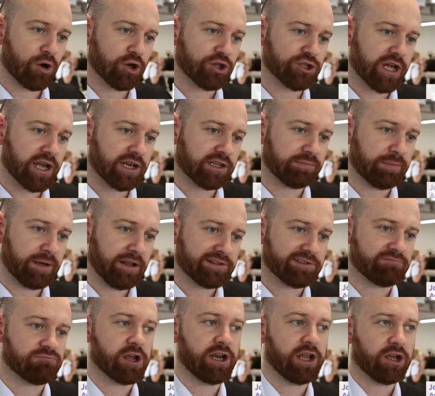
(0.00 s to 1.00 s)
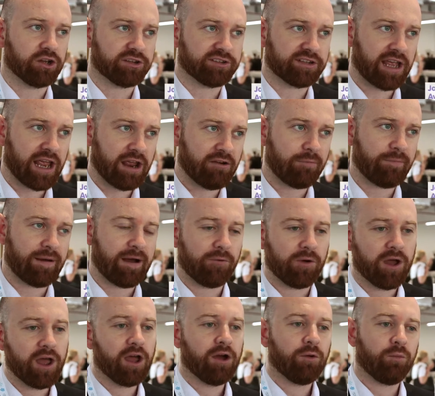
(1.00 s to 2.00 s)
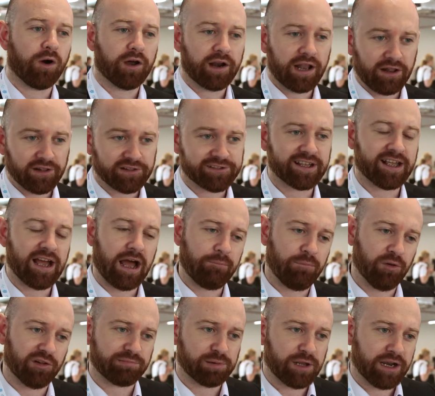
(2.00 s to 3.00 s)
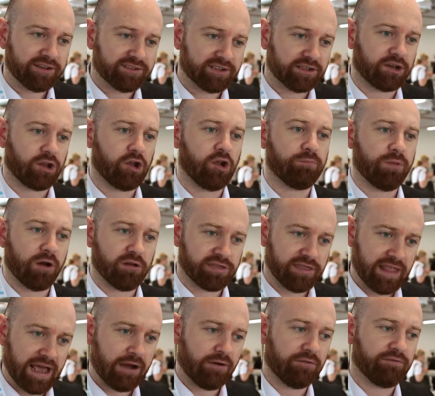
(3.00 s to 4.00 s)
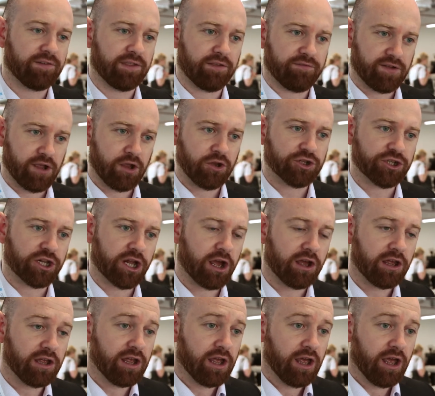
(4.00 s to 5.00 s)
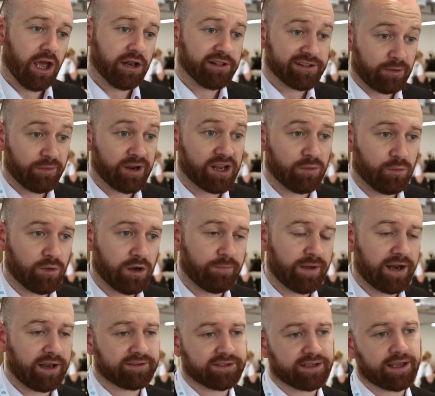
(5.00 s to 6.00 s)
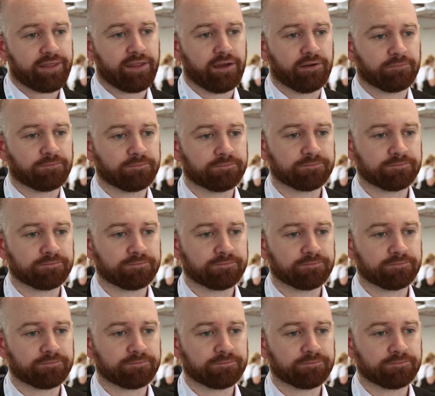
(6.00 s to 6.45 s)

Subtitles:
project, but it's really good to hear about what else the Catapult's planning to do both now and for the future, and so we can work better together.